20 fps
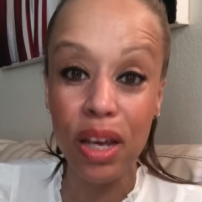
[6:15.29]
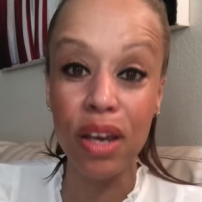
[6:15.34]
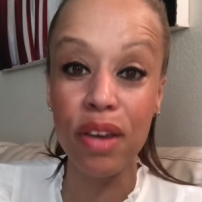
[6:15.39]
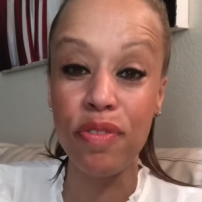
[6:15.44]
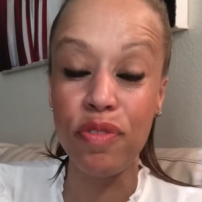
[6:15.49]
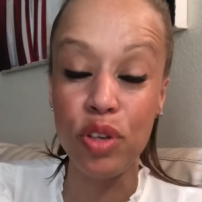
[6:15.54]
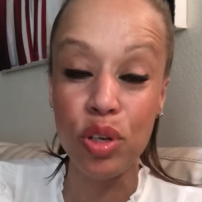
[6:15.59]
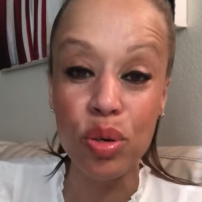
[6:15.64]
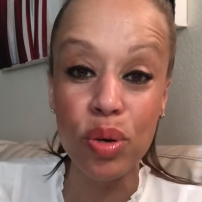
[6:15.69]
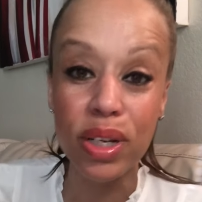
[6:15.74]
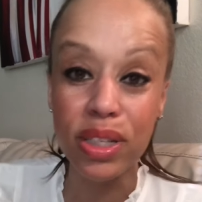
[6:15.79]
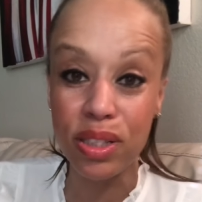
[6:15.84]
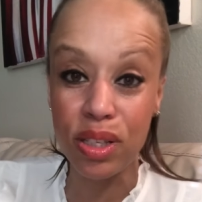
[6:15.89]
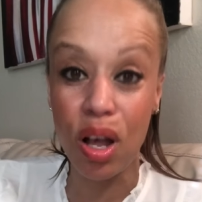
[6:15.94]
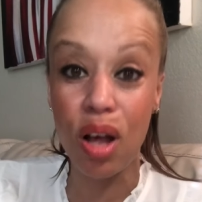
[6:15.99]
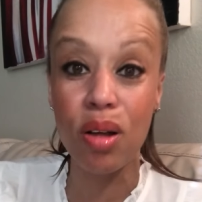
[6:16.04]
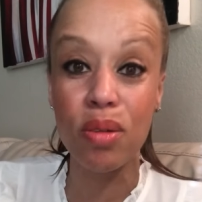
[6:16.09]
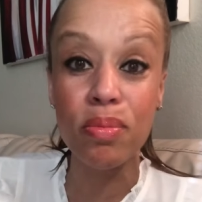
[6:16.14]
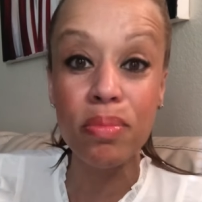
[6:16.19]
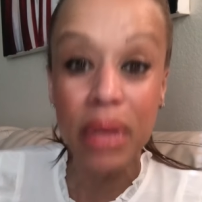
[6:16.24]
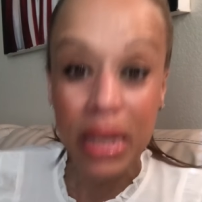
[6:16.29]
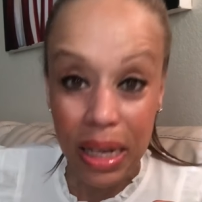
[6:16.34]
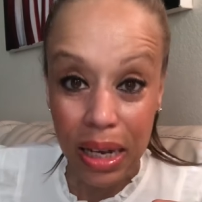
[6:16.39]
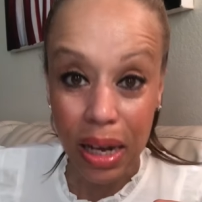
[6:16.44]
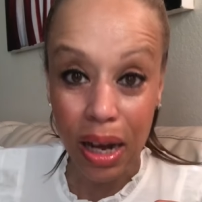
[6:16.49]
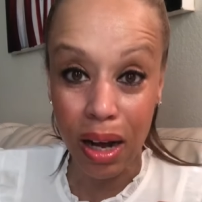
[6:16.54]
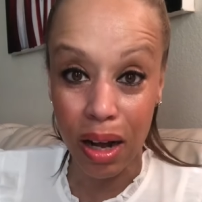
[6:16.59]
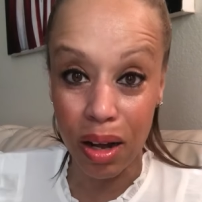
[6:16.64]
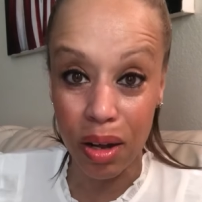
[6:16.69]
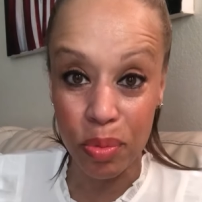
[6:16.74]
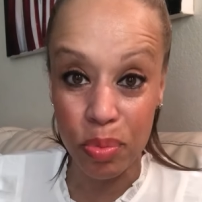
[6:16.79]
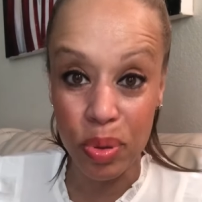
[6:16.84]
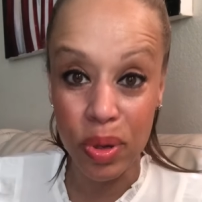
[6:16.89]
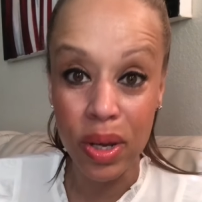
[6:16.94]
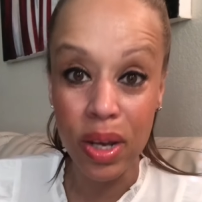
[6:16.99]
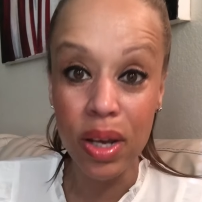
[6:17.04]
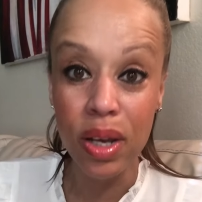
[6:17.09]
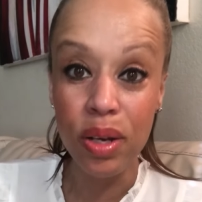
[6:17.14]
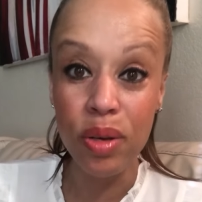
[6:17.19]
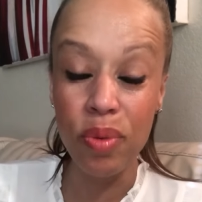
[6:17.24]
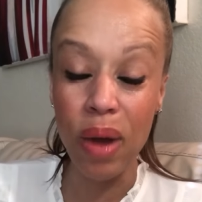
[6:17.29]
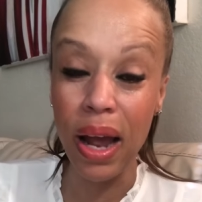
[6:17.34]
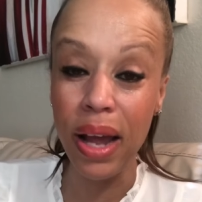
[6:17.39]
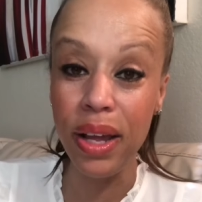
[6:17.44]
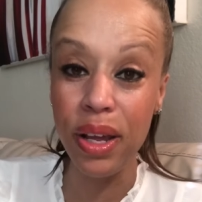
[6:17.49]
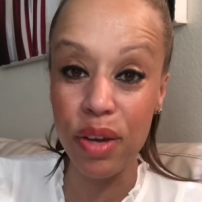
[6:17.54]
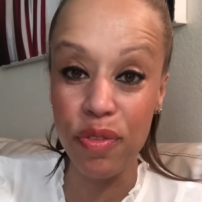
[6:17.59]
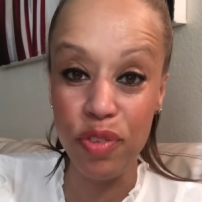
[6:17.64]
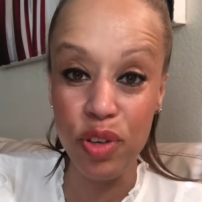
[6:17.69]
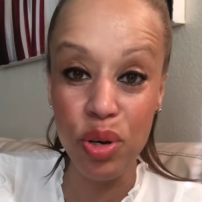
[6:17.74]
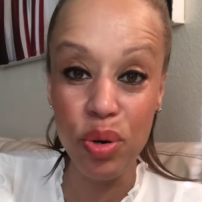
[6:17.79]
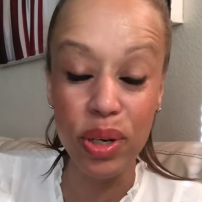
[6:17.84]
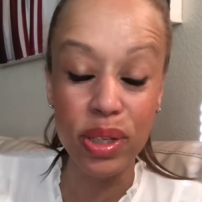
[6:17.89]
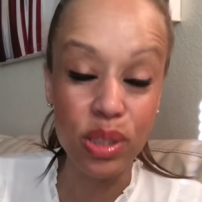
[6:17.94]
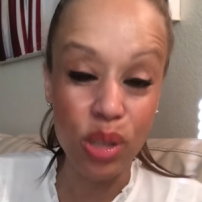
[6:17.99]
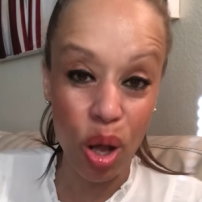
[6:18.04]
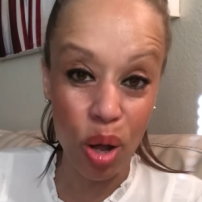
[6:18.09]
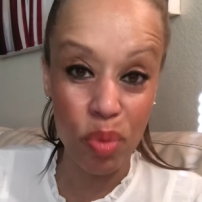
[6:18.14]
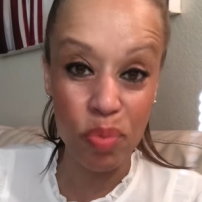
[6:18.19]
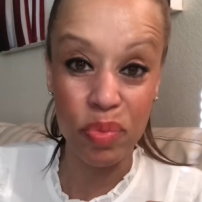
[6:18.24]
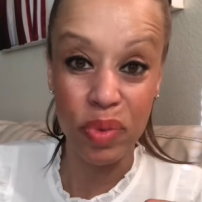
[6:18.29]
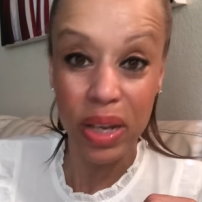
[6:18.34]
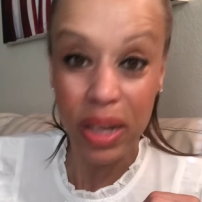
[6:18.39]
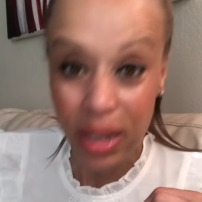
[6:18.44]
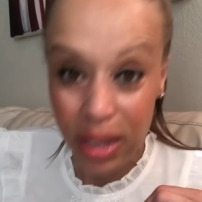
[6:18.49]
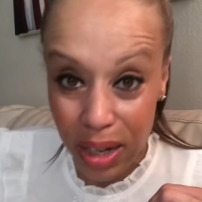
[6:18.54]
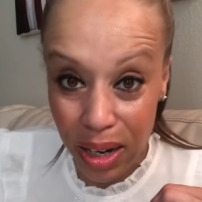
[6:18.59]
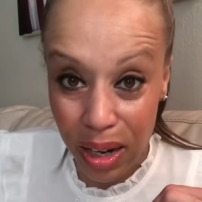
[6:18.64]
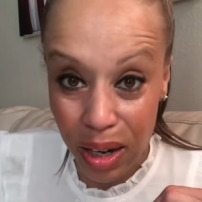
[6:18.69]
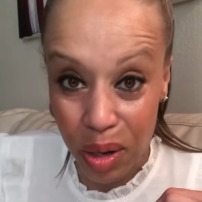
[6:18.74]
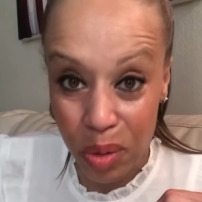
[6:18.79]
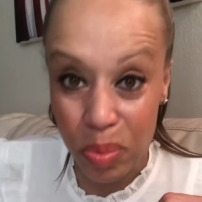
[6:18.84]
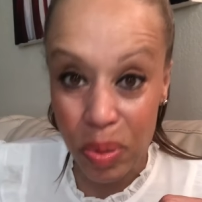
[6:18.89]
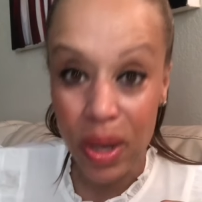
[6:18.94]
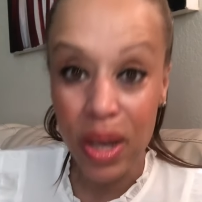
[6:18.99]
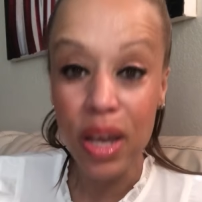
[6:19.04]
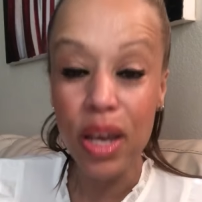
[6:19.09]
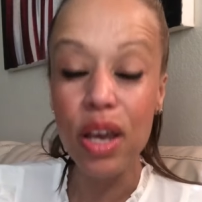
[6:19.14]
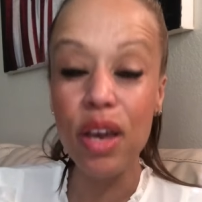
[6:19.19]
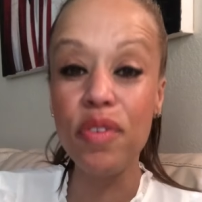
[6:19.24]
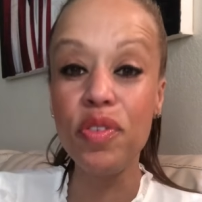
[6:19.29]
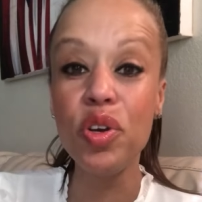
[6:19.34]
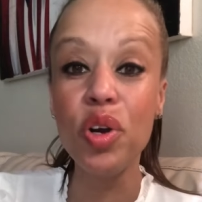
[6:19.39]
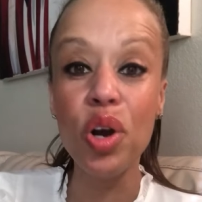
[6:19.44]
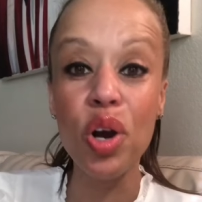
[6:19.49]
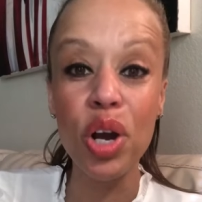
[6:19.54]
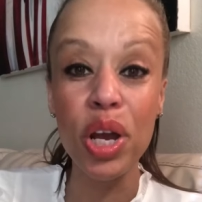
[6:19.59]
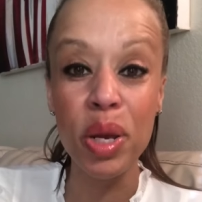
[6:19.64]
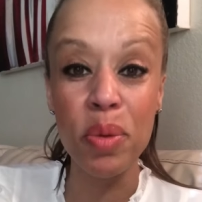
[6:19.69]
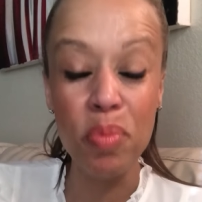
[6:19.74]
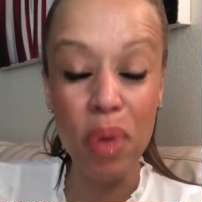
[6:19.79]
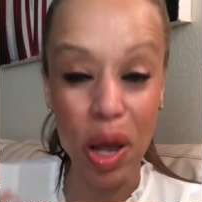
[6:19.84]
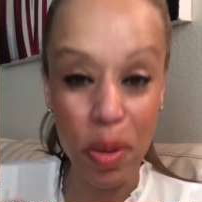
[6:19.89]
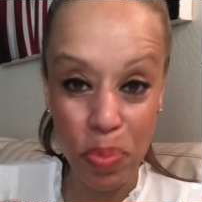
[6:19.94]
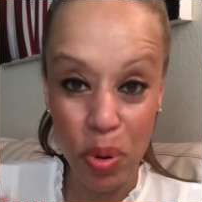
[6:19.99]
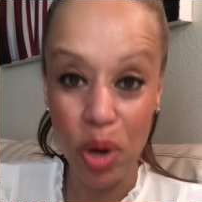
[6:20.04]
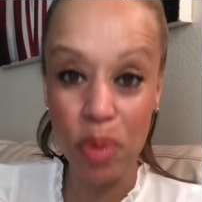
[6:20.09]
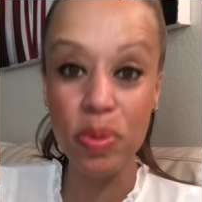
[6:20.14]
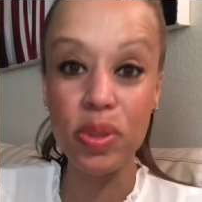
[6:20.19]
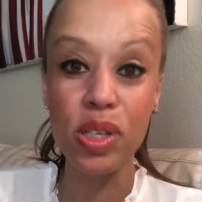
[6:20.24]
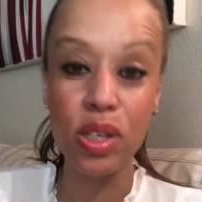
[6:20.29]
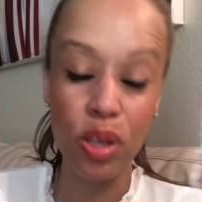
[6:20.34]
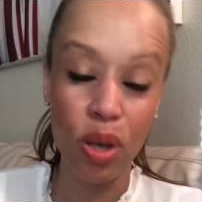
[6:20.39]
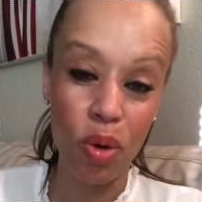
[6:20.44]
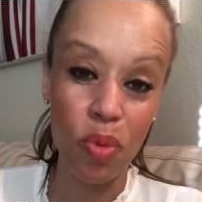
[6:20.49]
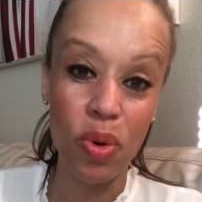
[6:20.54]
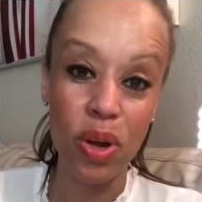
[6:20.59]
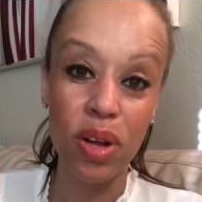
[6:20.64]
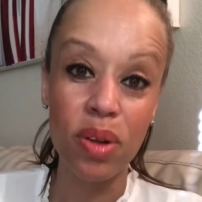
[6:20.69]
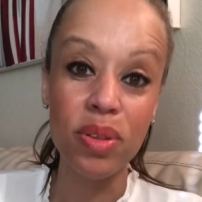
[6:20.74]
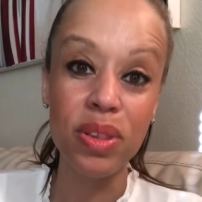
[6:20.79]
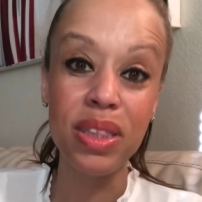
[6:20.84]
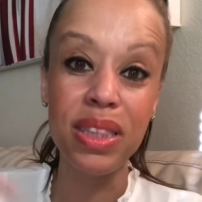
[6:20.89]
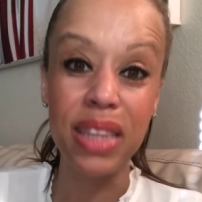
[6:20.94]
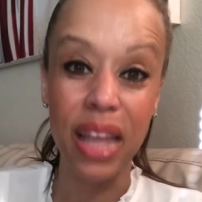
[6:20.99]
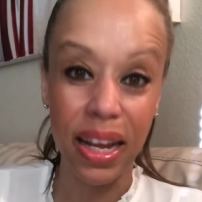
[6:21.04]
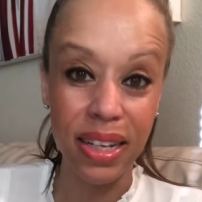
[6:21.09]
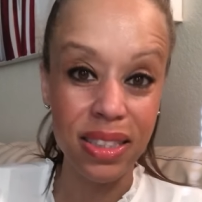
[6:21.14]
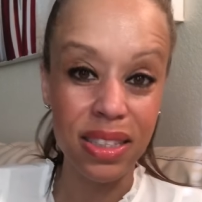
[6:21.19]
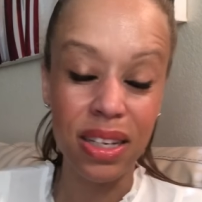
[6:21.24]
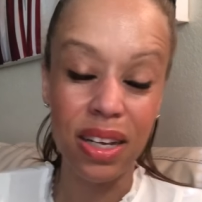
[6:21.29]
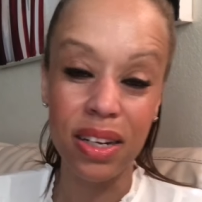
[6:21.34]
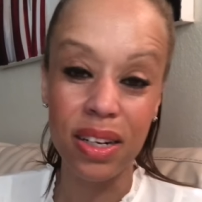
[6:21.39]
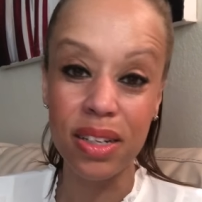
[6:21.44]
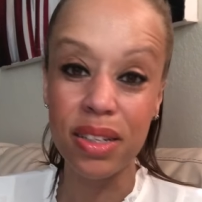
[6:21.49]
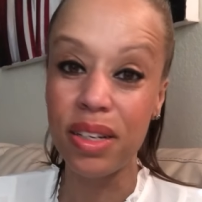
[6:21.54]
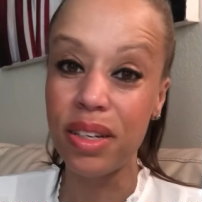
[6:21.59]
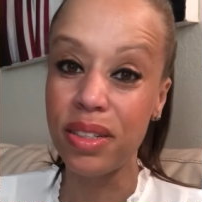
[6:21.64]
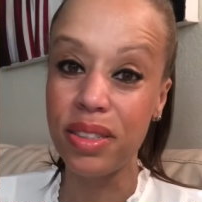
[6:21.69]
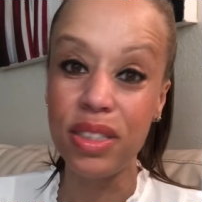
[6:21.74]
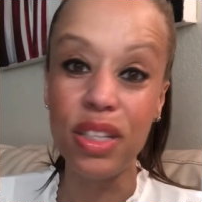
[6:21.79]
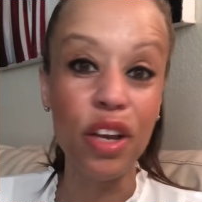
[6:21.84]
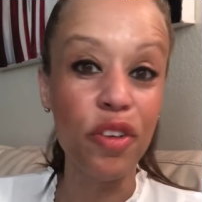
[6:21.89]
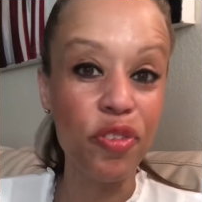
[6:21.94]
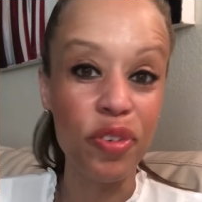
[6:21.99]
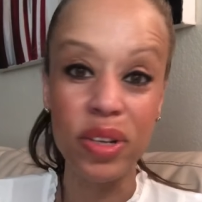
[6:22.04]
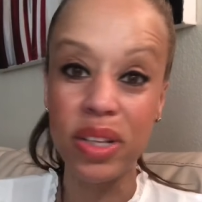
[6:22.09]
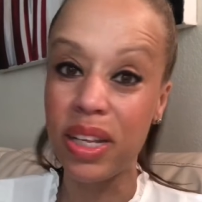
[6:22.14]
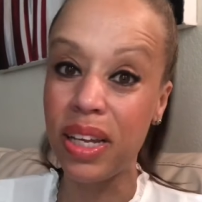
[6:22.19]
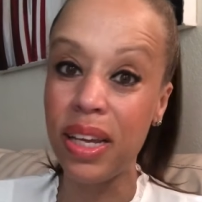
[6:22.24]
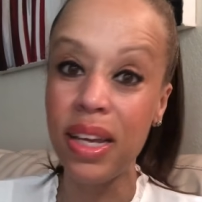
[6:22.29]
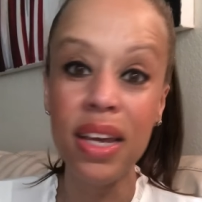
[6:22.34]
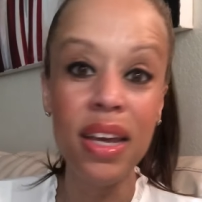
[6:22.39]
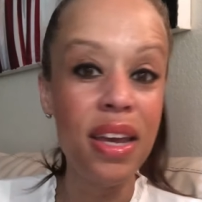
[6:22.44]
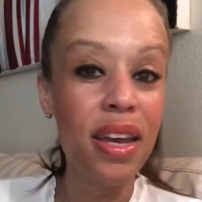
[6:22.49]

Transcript: If you exalt me up, right? If you exalt me up, if you're in my purpose and your will, that's going to look differently.